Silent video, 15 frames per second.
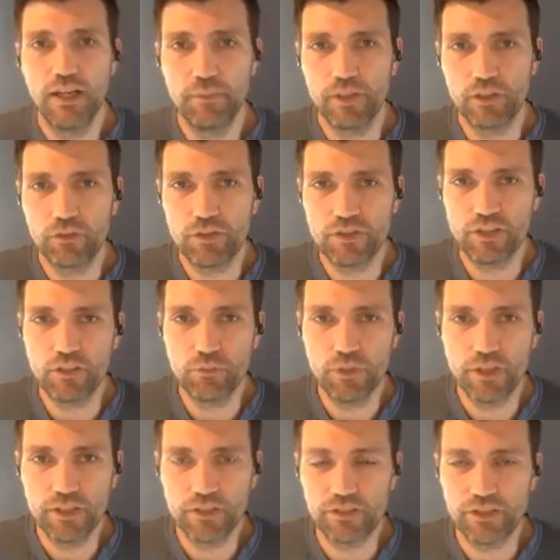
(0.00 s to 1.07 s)
increasing
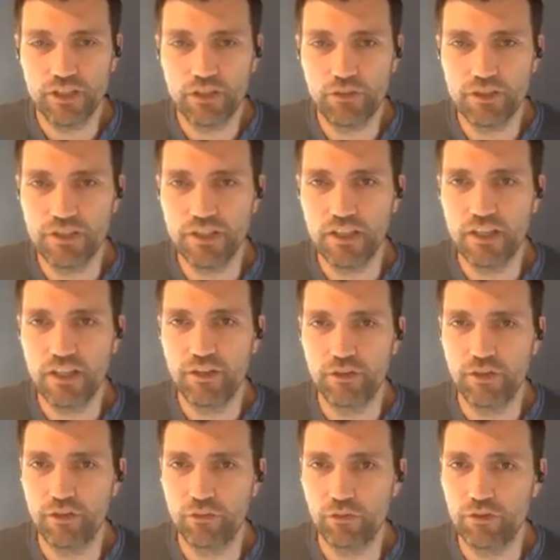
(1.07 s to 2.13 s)
one, decreasing the other,
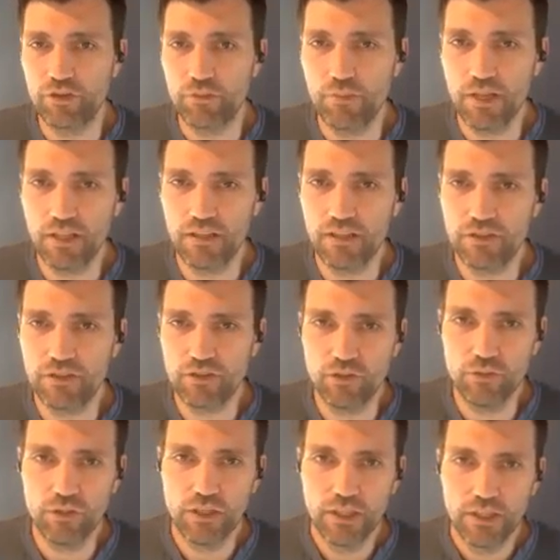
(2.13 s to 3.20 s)
in order to make these
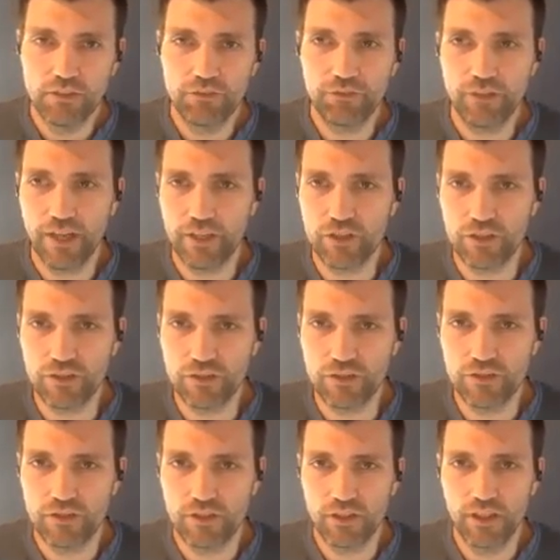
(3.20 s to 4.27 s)
two
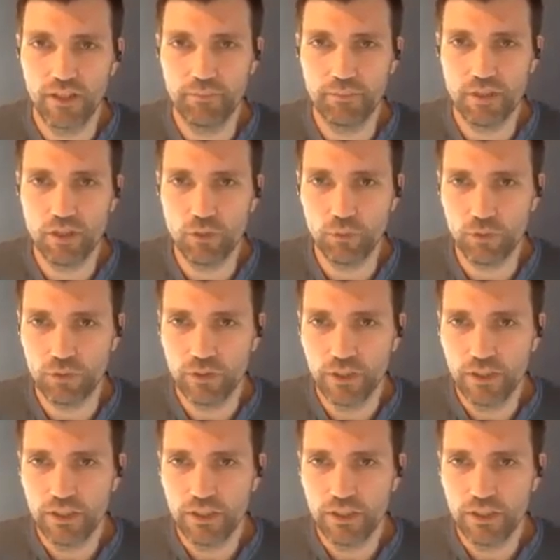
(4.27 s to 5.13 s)
fractions equal.